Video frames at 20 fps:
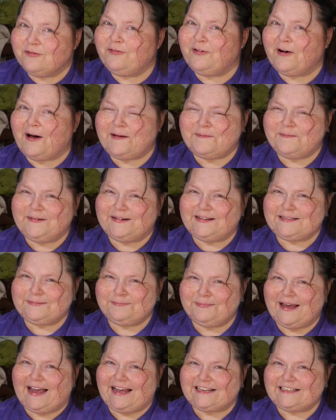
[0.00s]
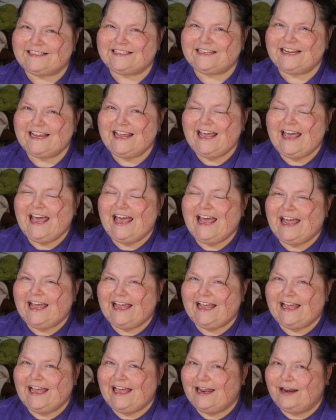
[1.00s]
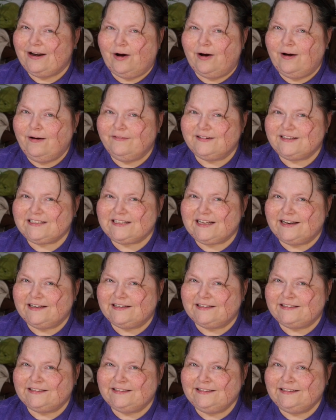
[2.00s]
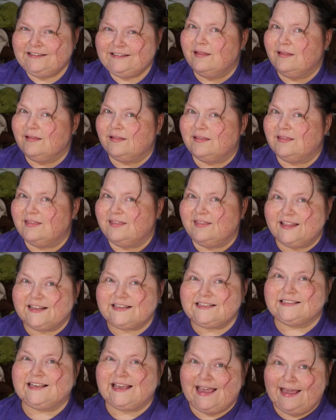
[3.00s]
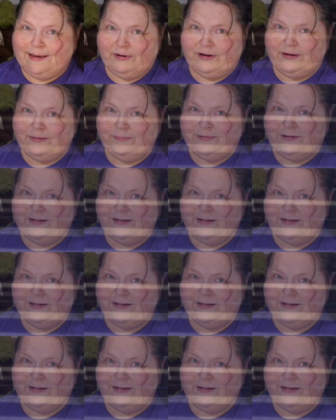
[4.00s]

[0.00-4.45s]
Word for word: five minutes passed. And all of a sudden, this came up.